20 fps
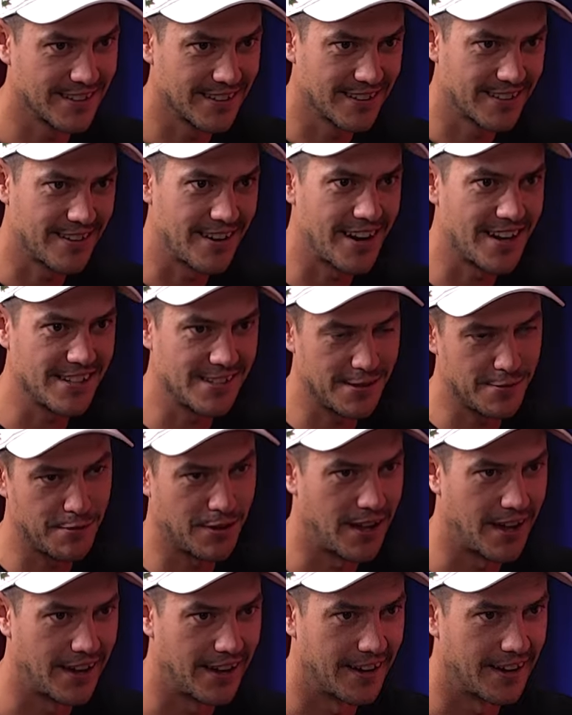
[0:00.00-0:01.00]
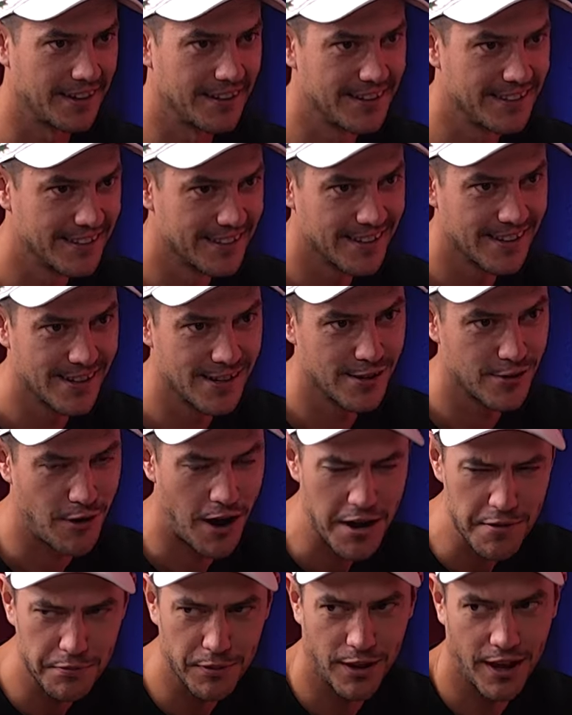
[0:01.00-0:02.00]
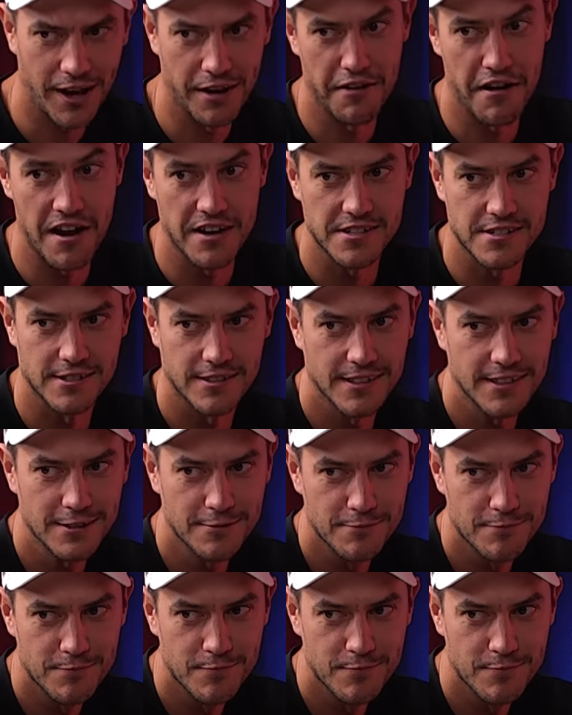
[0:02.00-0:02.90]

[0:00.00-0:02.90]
crazy player, great player actually.